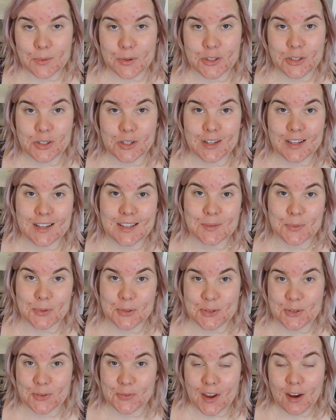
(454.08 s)
question is,
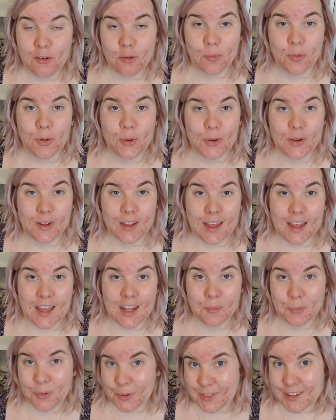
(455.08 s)
what is your favourite book
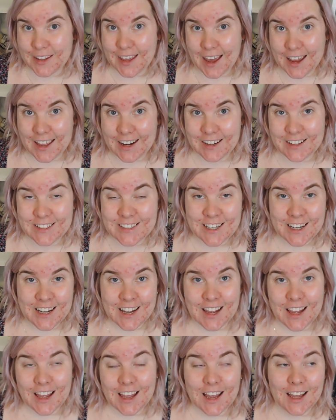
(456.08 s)
and a book that you hated?
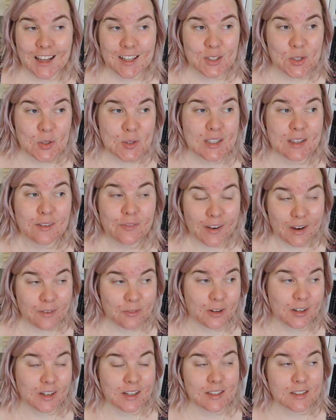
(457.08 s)
Choosing a
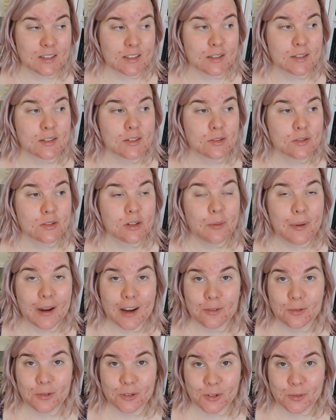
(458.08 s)
favourite is just so
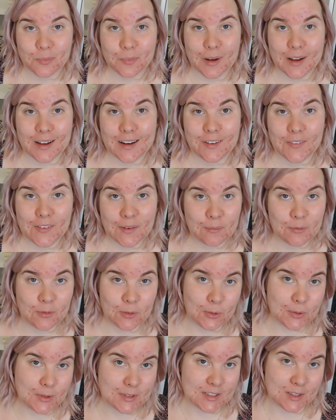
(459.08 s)
painful, but if I'm
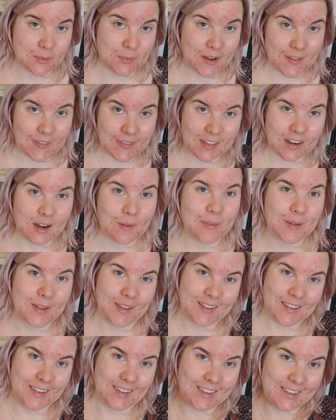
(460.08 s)
forced, the one that I
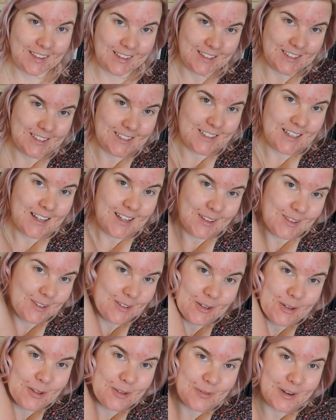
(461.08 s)
pick is
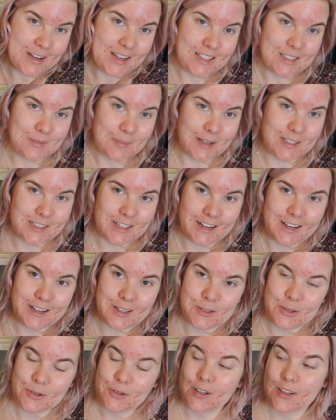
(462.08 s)
Lord of the Rings by
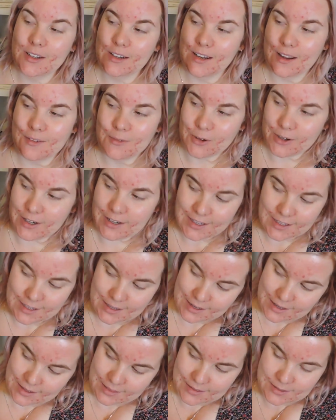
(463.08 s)
J.R.R. Tolkien. I've got it
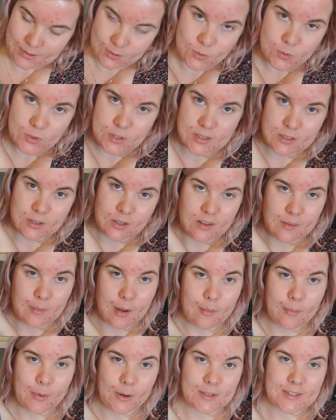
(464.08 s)
here in this gorgeous
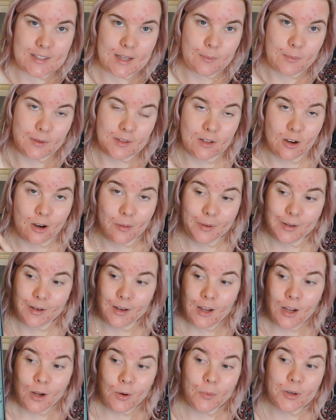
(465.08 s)
cloth-bound box set with The Hobbit,
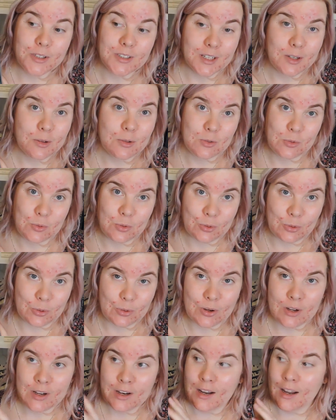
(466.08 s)
which I also
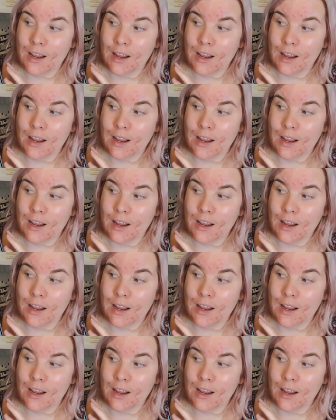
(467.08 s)
adore.